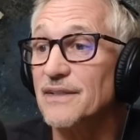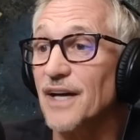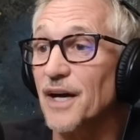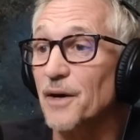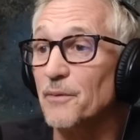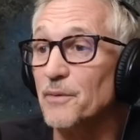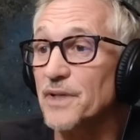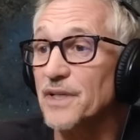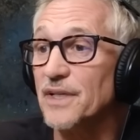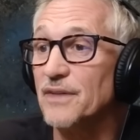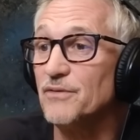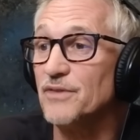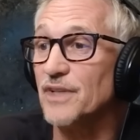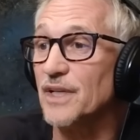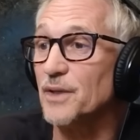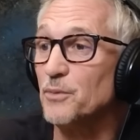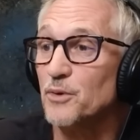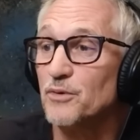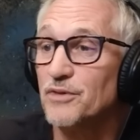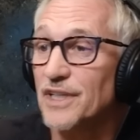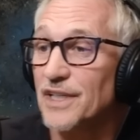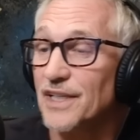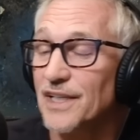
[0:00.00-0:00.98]
I mean, he he
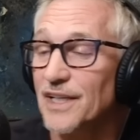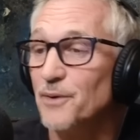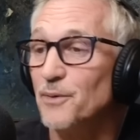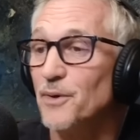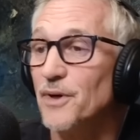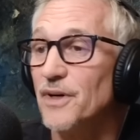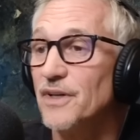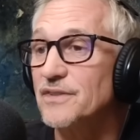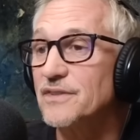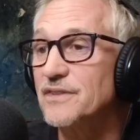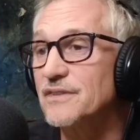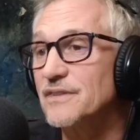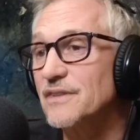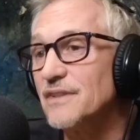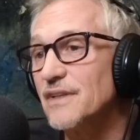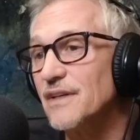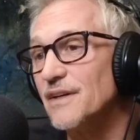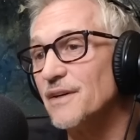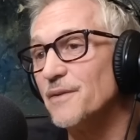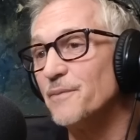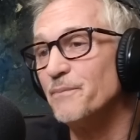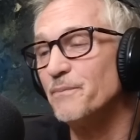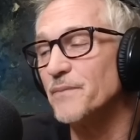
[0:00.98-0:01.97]
really was,
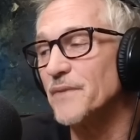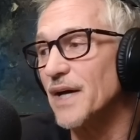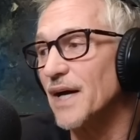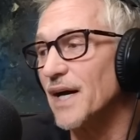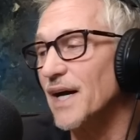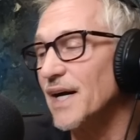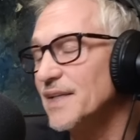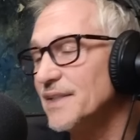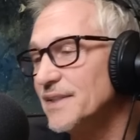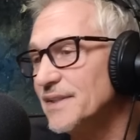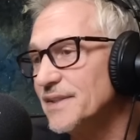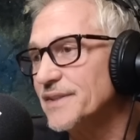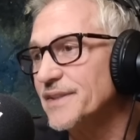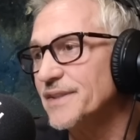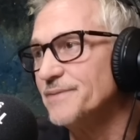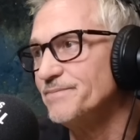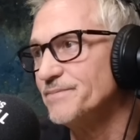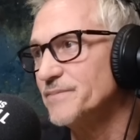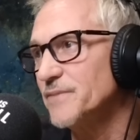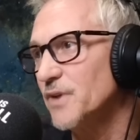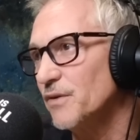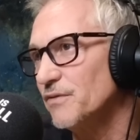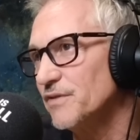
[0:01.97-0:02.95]
um, and
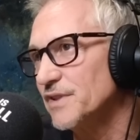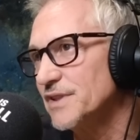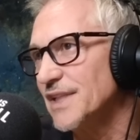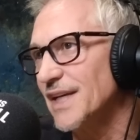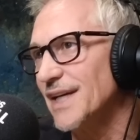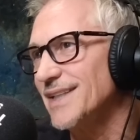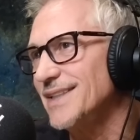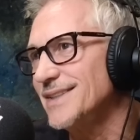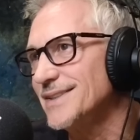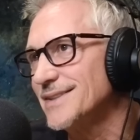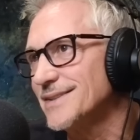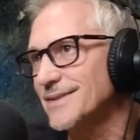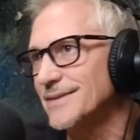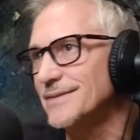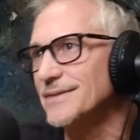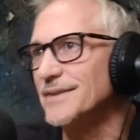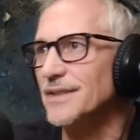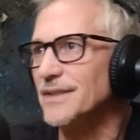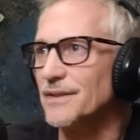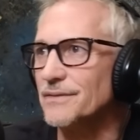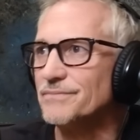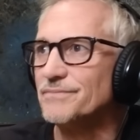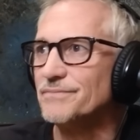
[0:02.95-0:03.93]
obviously had his
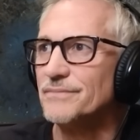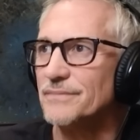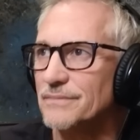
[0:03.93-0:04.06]
you know